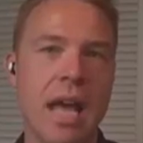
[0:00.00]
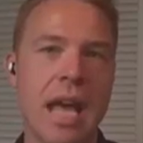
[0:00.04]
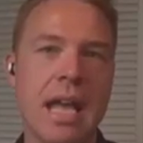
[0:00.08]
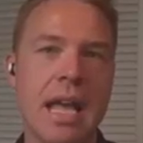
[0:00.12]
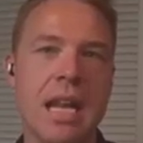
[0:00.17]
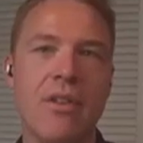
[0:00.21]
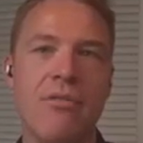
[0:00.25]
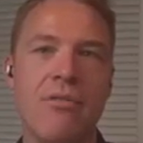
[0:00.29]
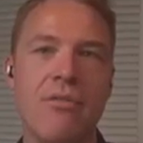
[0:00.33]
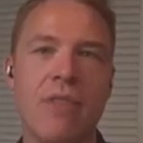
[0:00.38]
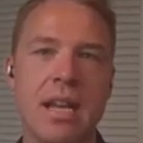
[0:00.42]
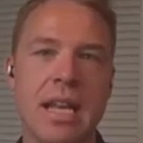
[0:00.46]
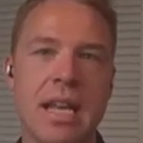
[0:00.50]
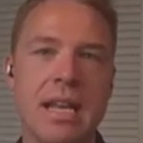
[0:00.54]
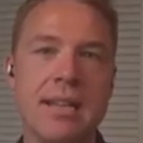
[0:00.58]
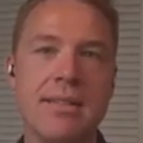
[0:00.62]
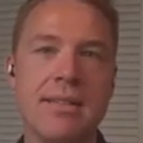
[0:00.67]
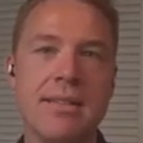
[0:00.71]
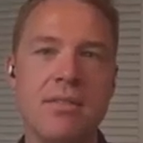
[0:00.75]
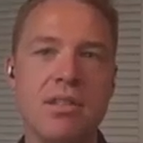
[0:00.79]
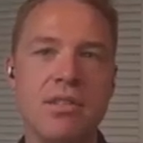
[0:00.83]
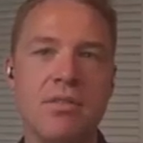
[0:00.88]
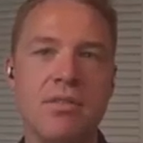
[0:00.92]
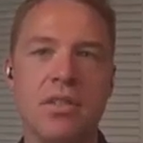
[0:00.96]
And if it is
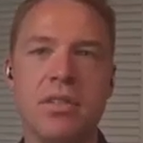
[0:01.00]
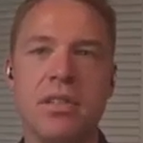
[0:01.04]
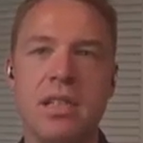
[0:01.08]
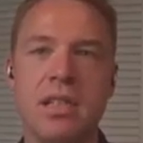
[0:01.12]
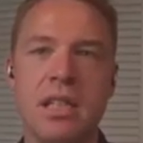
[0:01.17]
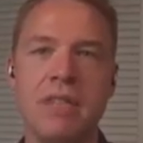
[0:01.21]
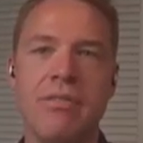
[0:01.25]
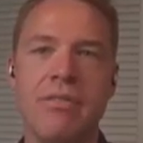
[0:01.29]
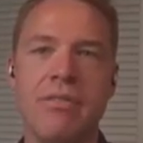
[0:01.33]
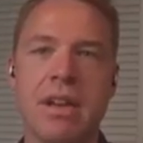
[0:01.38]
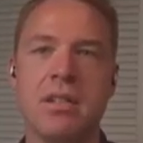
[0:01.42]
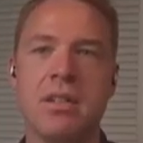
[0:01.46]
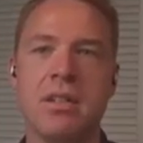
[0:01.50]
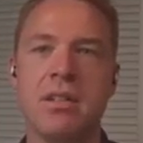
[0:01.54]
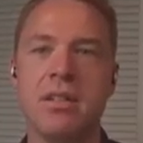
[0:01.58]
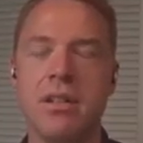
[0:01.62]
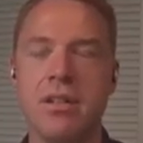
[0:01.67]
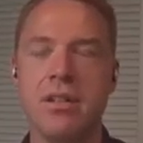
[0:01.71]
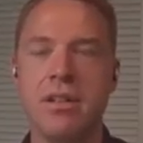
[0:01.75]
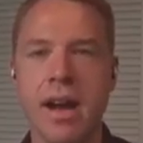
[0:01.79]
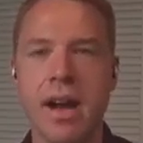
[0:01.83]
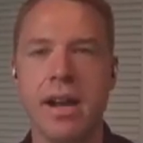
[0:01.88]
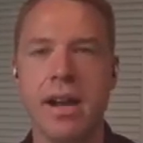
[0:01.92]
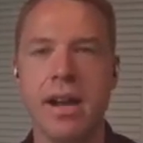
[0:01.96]
useful to the investor, they're
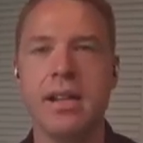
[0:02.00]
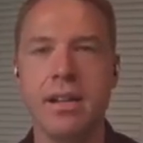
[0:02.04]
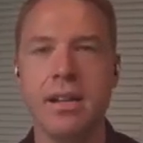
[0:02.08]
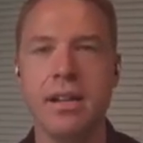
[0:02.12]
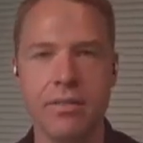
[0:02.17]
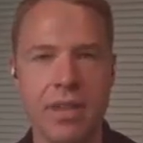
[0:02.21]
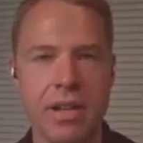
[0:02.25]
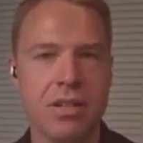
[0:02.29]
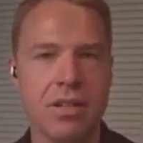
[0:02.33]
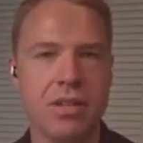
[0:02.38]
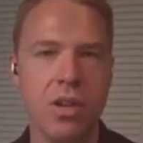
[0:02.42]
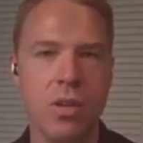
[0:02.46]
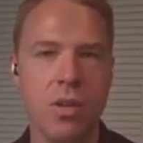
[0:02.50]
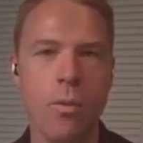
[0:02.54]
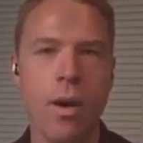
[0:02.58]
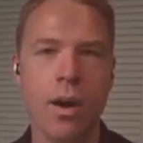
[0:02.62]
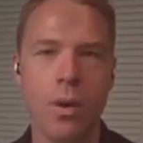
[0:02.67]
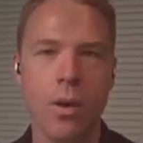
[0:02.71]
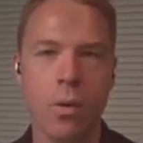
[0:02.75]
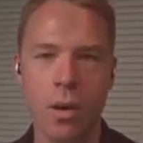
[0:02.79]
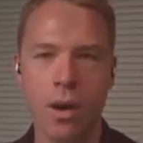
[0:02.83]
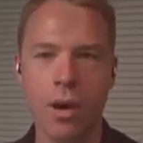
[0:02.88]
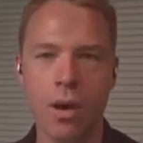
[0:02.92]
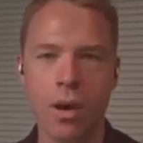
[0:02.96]
not an investor you want
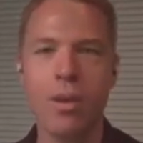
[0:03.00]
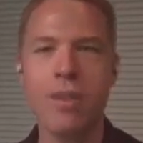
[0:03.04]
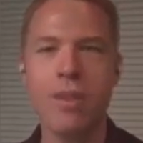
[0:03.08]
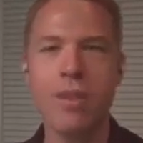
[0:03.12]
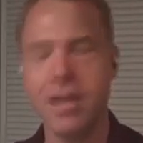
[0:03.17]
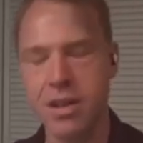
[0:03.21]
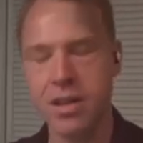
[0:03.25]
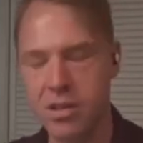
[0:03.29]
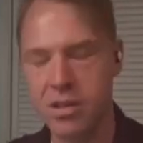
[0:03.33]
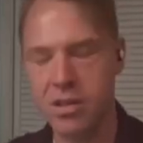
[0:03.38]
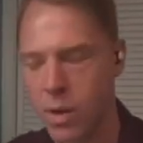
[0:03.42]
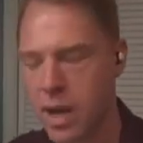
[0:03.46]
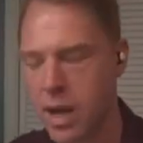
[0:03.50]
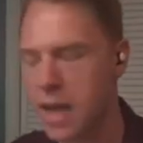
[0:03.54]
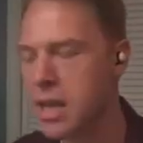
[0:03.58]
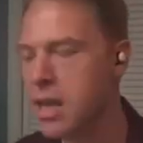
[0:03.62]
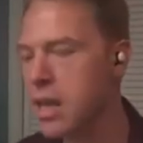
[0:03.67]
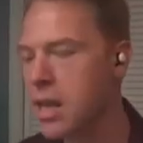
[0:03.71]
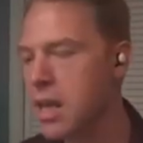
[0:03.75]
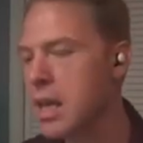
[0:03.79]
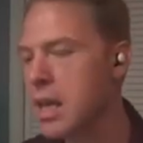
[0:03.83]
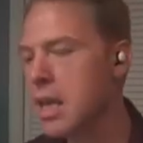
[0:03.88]
to work with. And here's why.